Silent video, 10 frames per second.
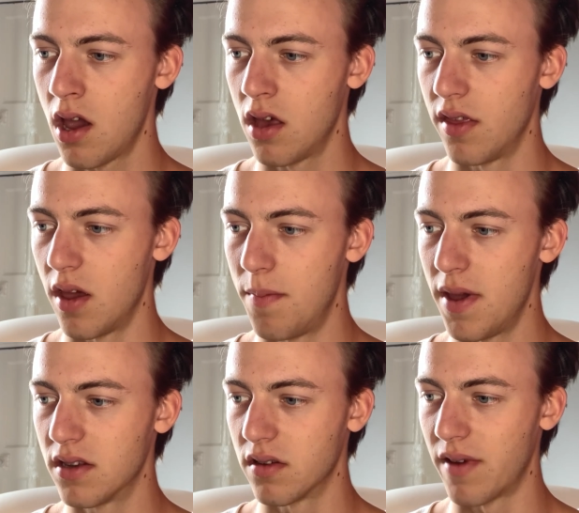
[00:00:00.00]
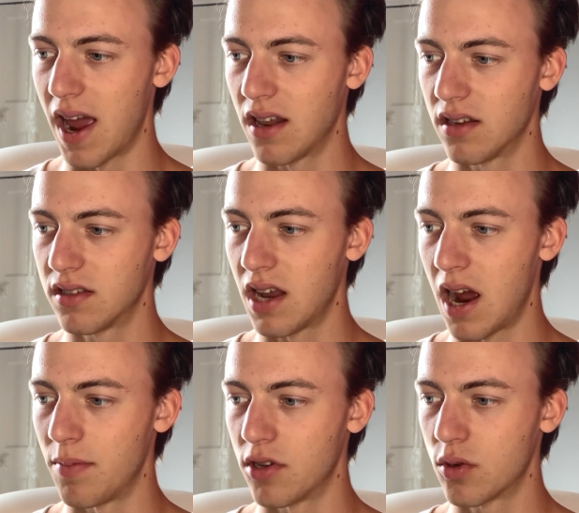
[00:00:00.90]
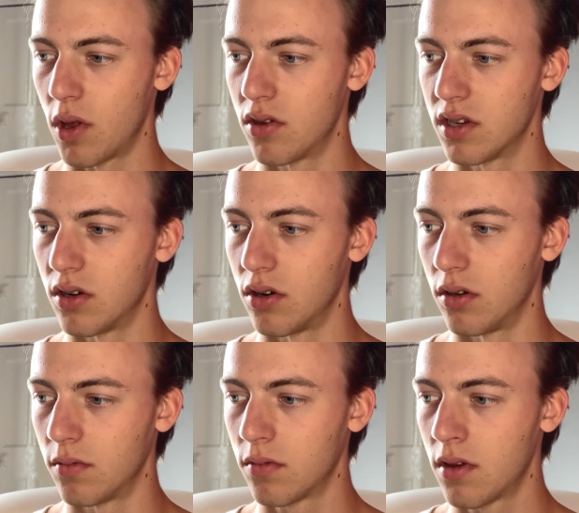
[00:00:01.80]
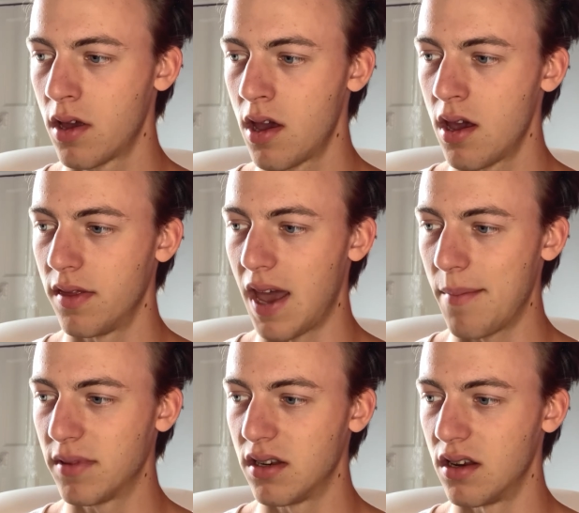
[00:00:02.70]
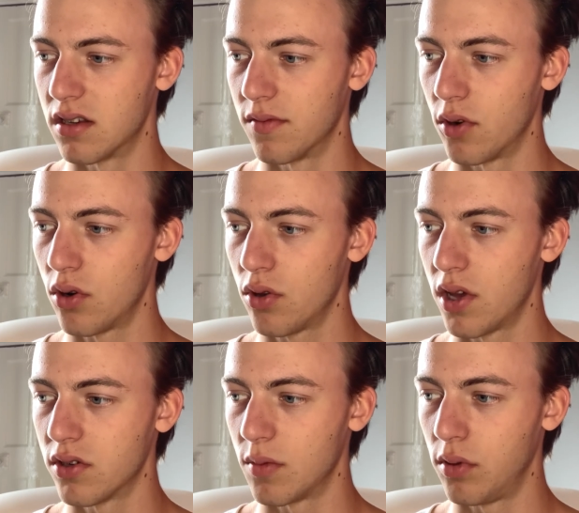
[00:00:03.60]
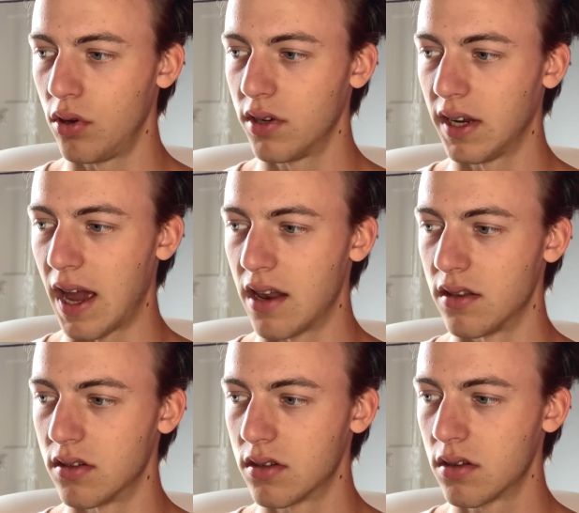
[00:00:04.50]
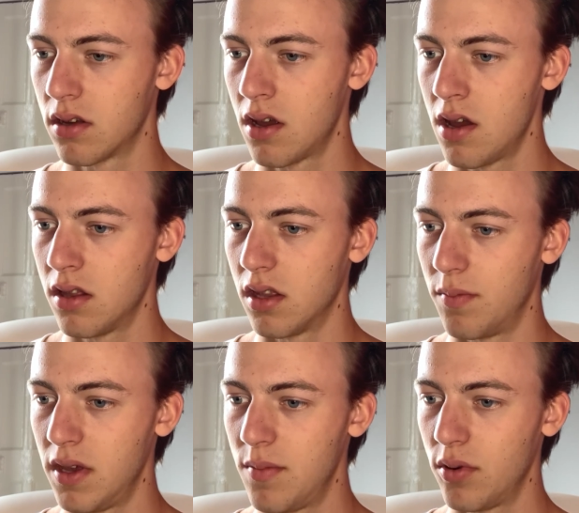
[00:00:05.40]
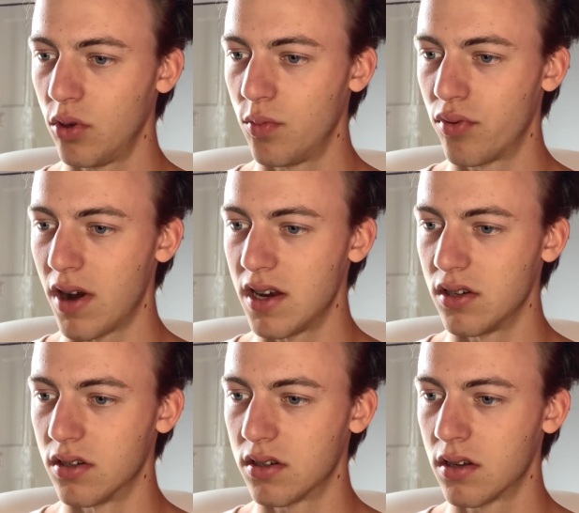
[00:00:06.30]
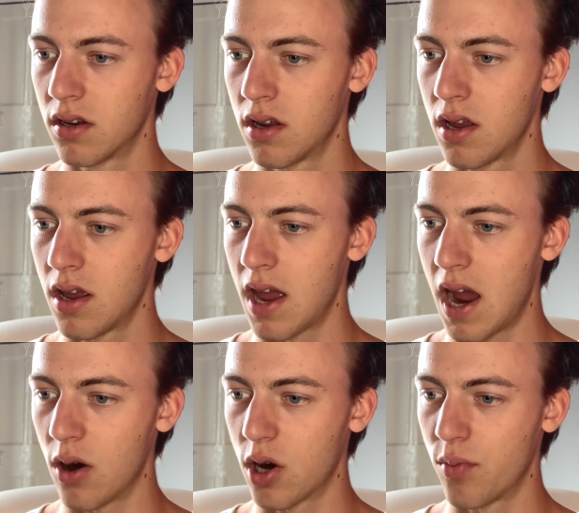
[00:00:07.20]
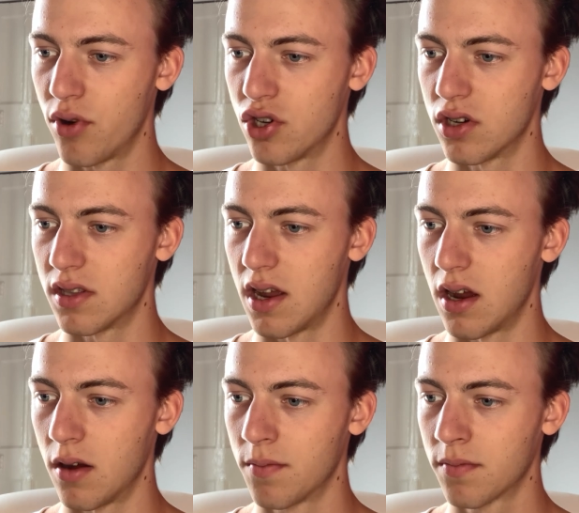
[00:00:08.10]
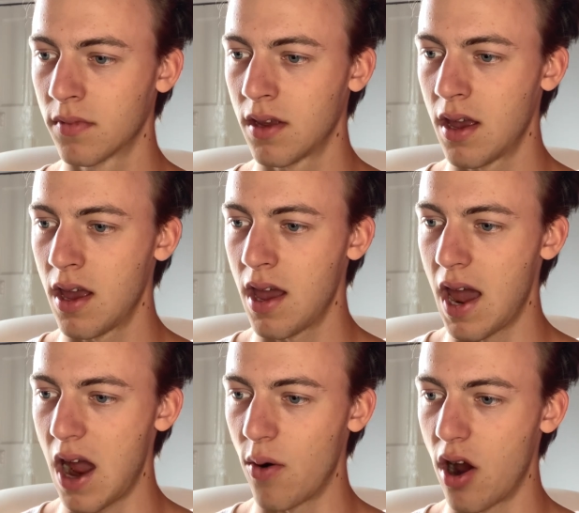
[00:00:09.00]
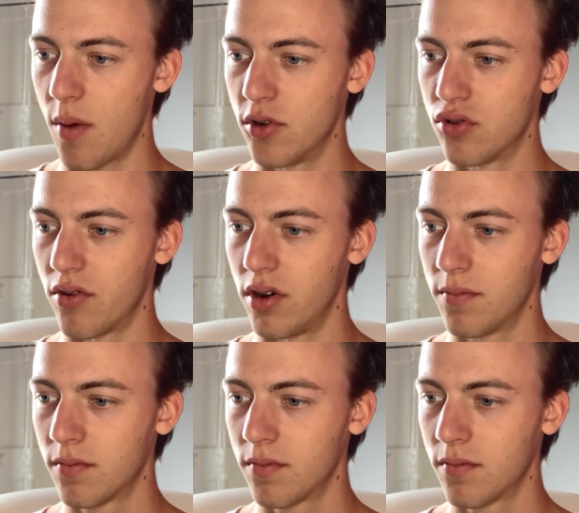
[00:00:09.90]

The abyss of endless time that swallows it all, the emptiness of all those applauding hands, the people who praise us, how capricious they are, how arbitrary,